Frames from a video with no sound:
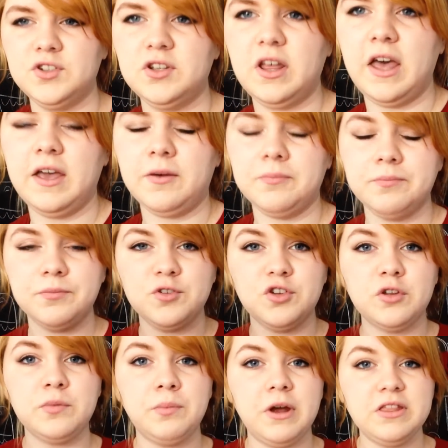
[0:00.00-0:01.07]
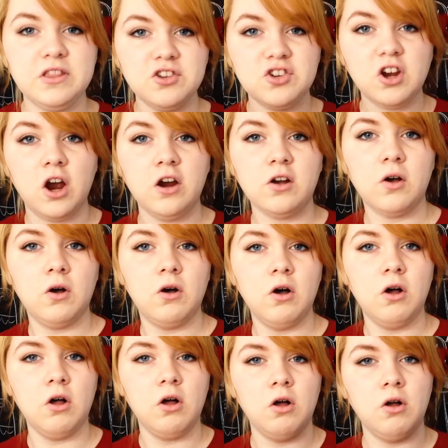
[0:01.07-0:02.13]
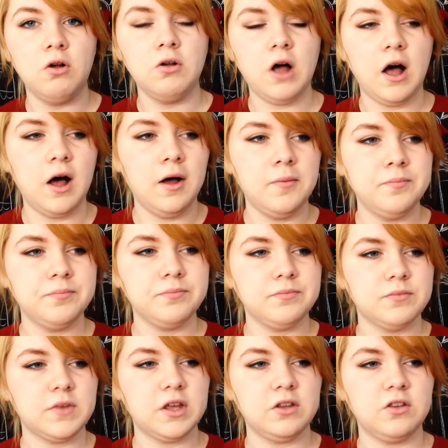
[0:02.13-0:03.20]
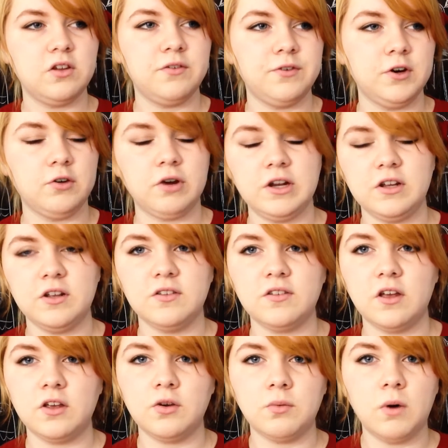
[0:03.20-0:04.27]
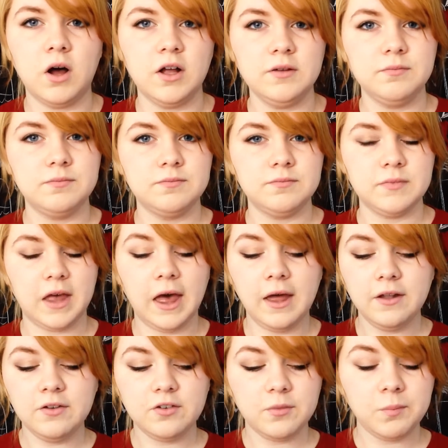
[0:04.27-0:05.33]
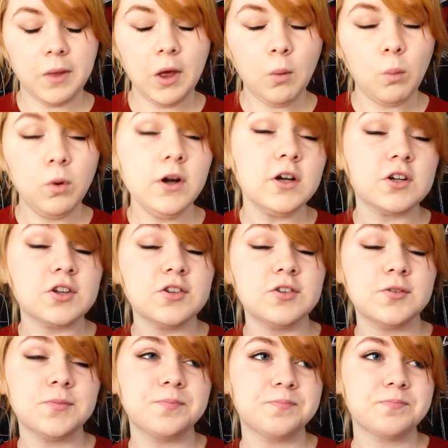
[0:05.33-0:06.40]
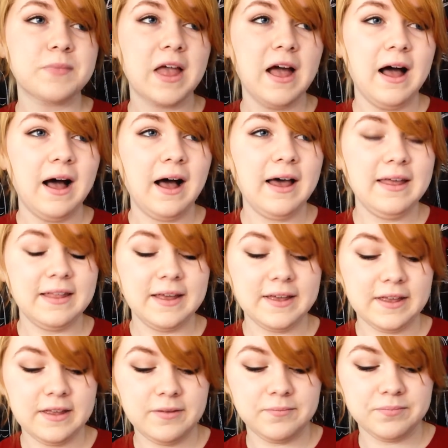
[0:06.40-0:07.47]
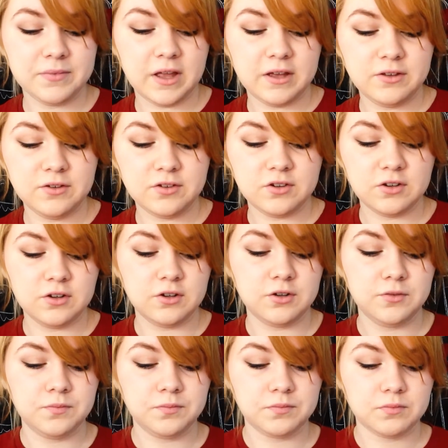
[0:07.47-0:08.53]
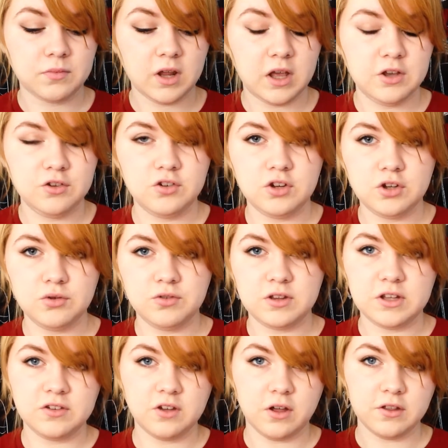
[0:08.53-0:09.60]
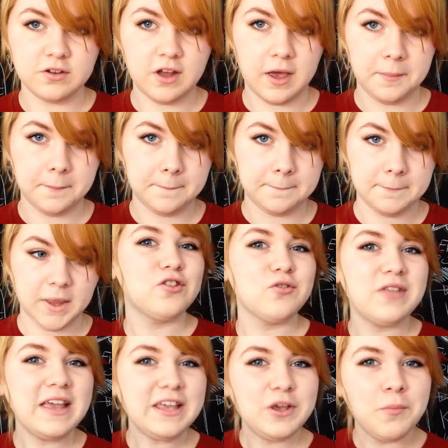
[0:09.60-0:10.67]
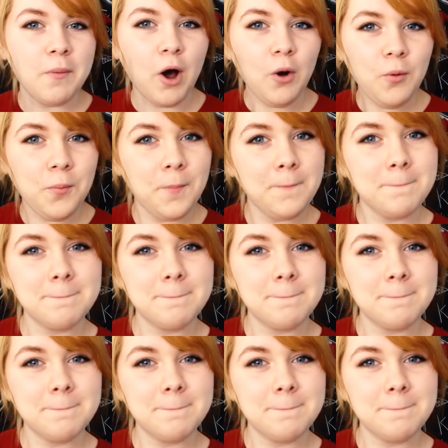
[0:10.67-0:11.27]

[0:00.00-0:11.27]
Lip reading: To like spread the charcoal, get different gradients that you want, and it works. I like it. I used to use these all the time. So thank you, Mo.